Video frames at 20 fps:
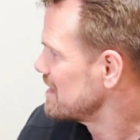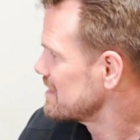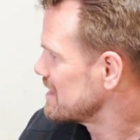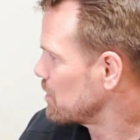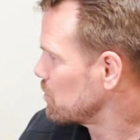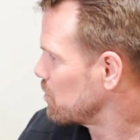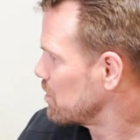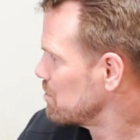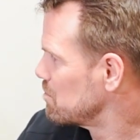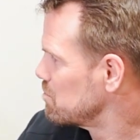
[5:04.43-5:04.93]
that
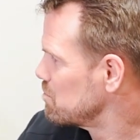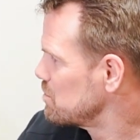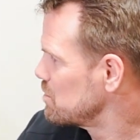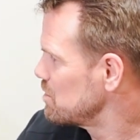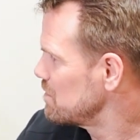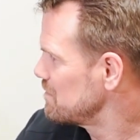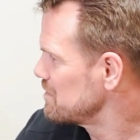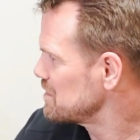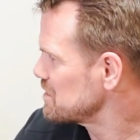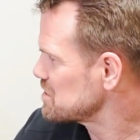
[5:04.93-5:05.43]
will
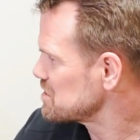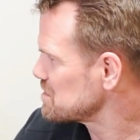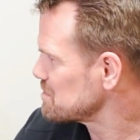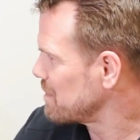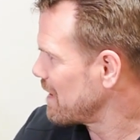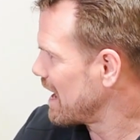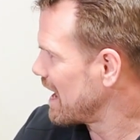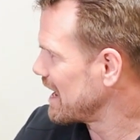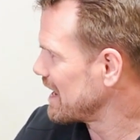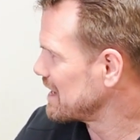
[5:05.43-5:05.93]
move your
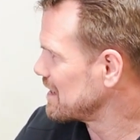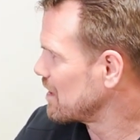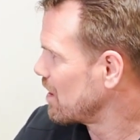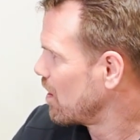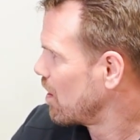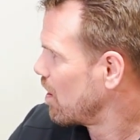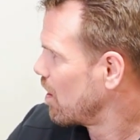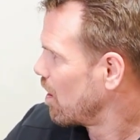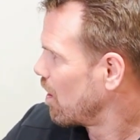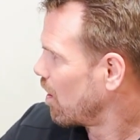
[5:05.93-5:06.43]
spine
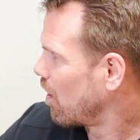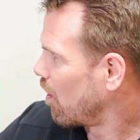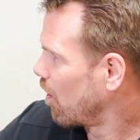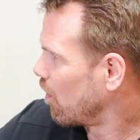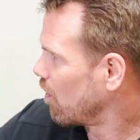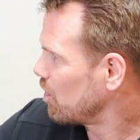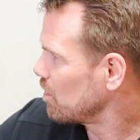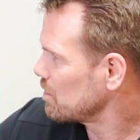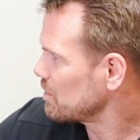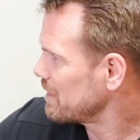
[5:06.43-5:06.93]

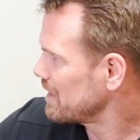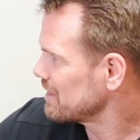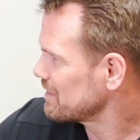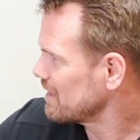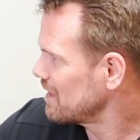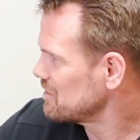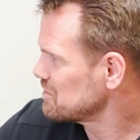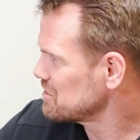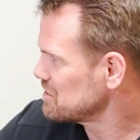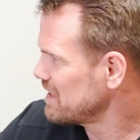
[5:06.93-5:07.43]
all the way
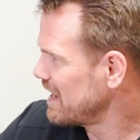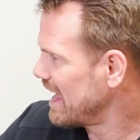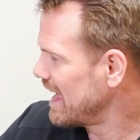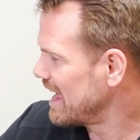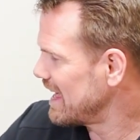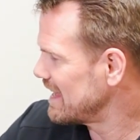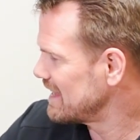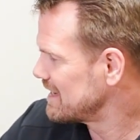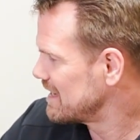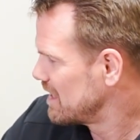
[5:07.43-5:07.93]
around your
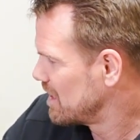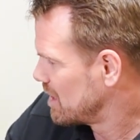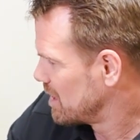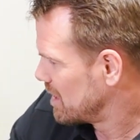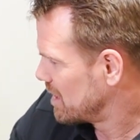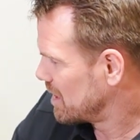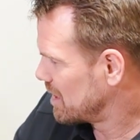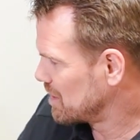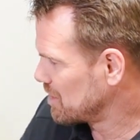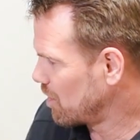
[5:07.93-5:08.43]
head
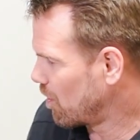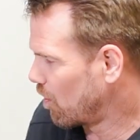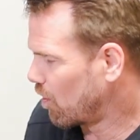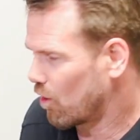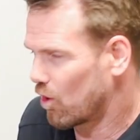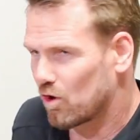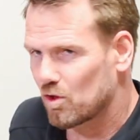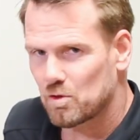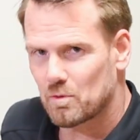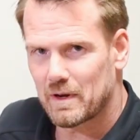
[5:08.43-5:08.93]
and
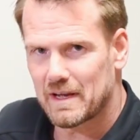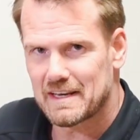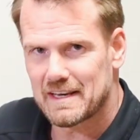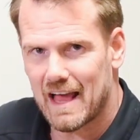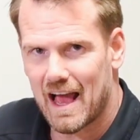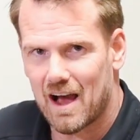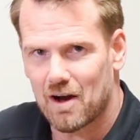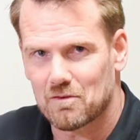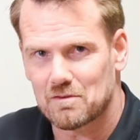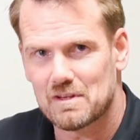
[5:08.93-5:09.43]
all the way
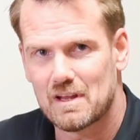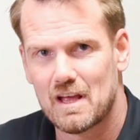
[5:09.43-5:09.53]
down.